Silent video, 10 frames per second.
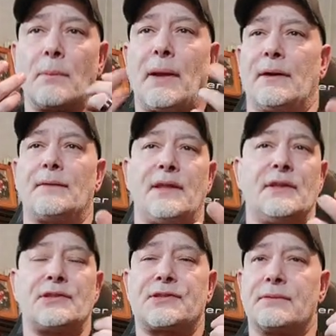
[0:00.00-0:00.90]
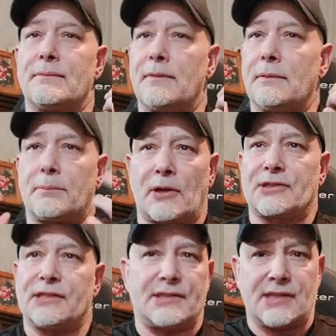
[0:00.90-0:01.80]
Apparently, this
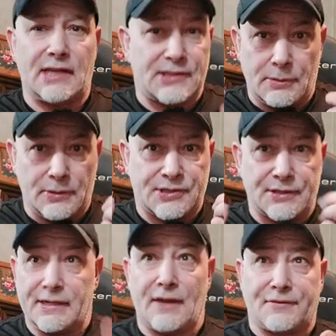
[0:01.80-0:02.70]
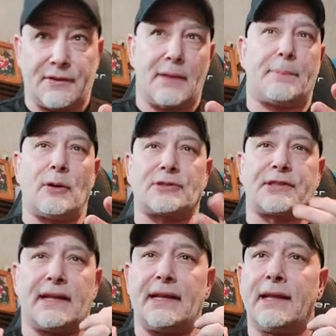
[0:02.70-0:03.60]
person says it was her nephew that
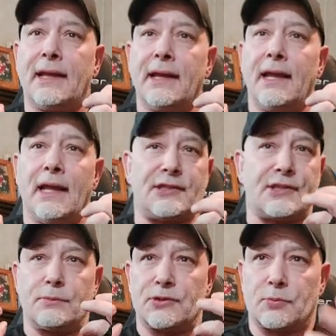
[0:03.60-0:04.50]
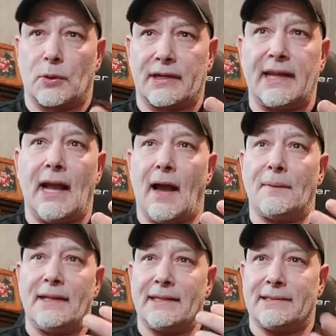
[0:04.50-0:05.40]
posted it and said was working
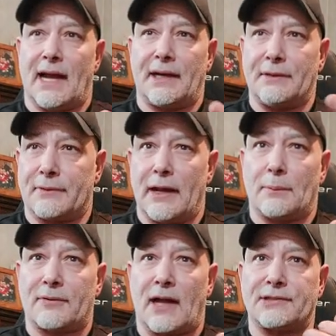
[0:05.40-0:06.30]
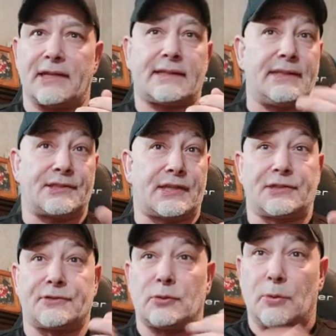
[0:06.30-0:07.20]
on the Adani Rail project in
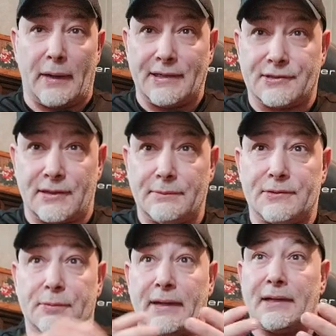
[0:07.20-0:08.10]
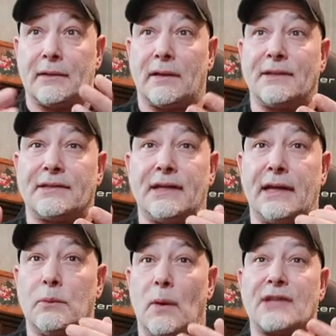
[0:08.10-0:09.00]
central Queensland between
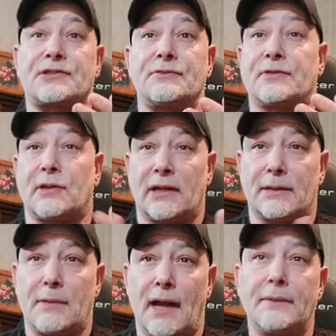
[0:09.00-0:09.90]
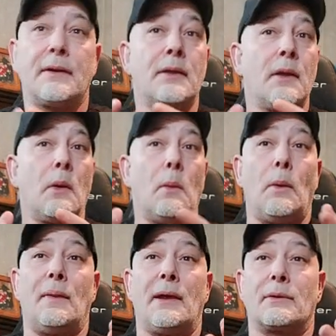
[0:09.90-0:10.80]
Glenden and west of Clermont
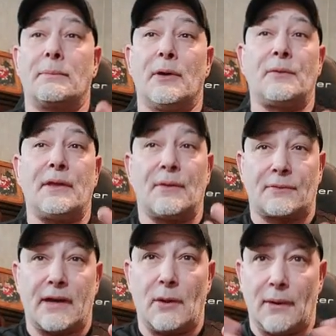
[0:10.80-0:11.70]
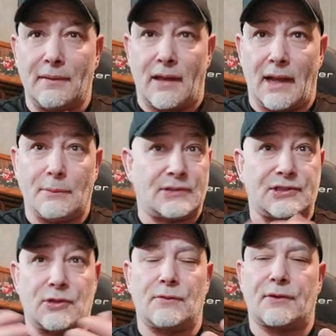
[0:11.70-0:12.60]
when they were building the railway line, which
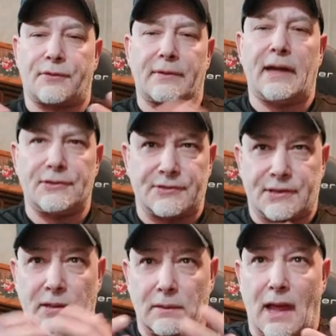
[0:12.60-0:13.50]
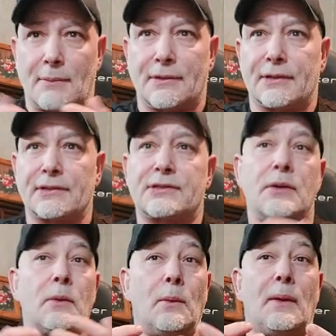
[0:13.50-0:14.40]
is over 300
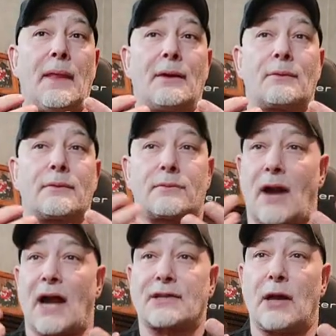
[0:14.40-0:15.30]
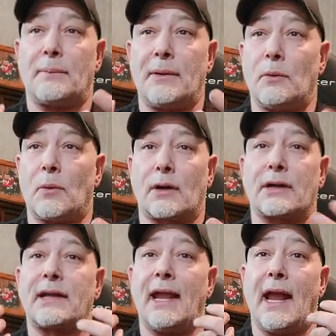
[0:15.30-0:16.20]
kilometers, when they rocked up at
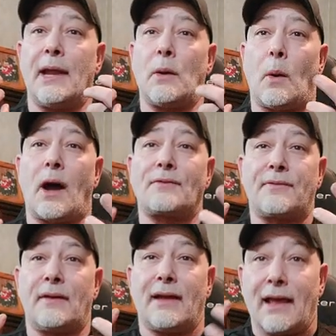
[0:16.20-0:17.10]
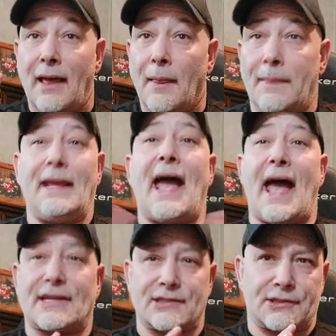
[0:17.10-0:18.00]
work and off the
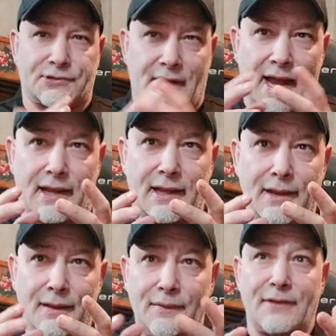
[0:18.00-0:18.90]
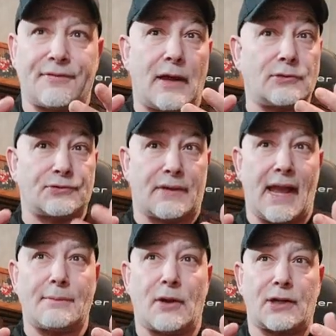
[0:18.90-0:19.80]
access track, they found
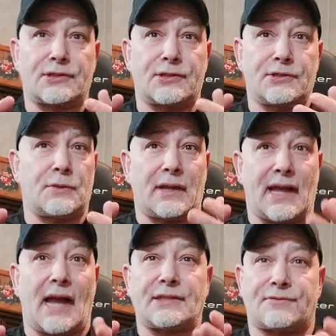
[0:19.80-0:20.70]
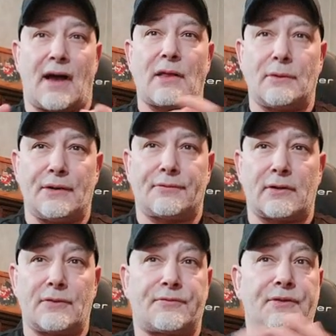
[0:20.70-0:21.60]
drag marks. So the guys follow it
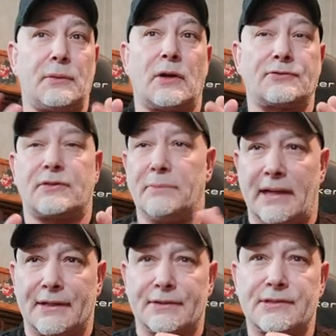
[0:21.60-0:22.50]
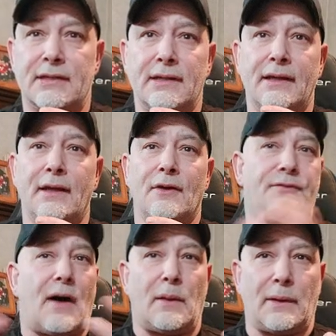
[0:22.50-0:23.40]
for a few hundred meters,
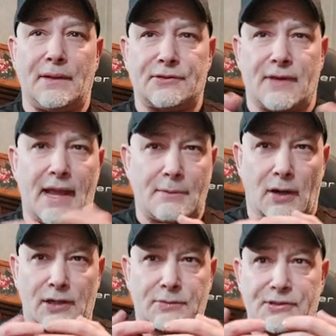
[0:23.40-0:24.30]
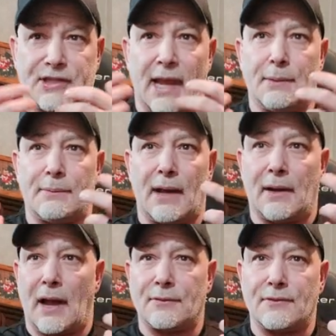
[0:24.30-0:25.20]
following the drag marks, which came
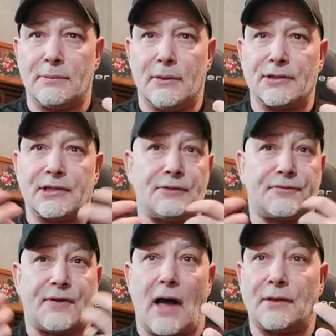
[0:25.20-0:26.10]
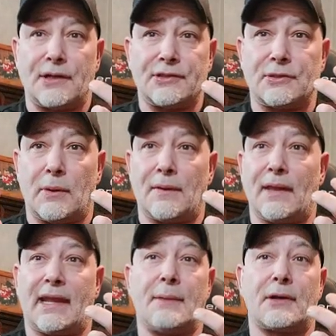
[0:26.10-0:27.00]
about out of the bush, and followed it to where
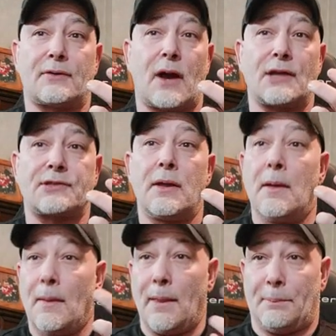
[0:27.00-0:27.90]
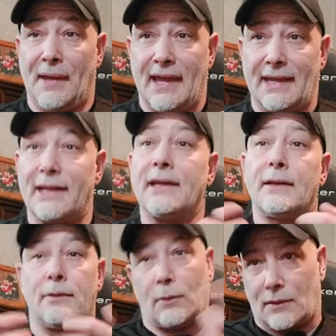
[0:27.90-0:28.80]
they came across the pig
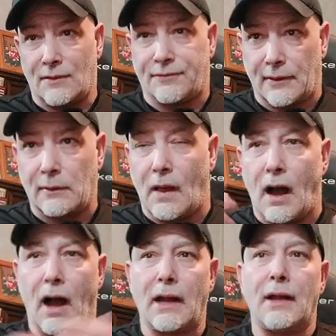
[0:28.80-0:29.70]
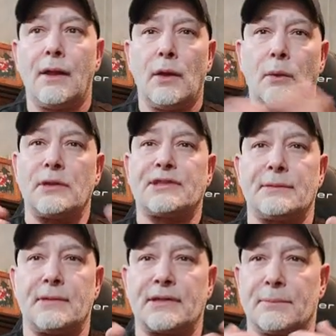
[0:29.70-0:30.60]
or the feral hog, which
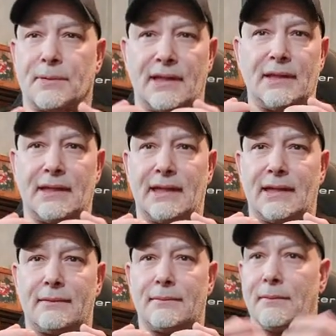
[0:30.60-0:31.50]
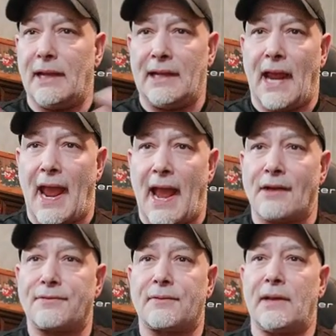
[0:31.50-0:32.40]
had been completely in
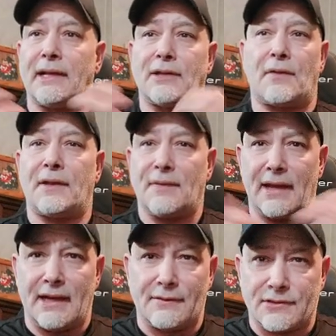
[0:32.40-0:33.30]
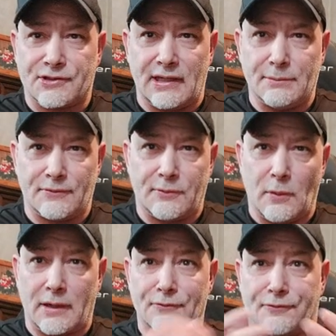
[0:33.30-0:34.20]
half like nothing they had ever seen
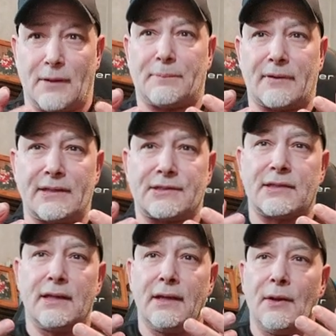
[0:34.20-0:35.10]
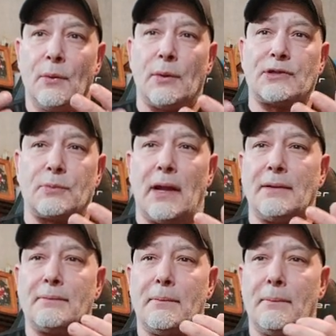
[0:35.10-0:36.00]
before and footprints which
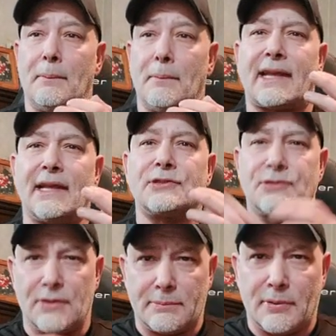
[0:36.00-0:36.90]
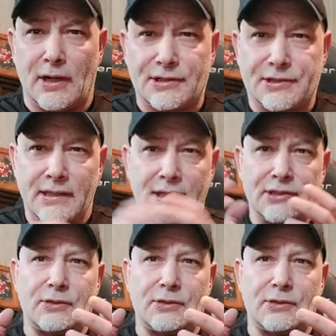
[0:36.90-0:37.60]
went back into the bush.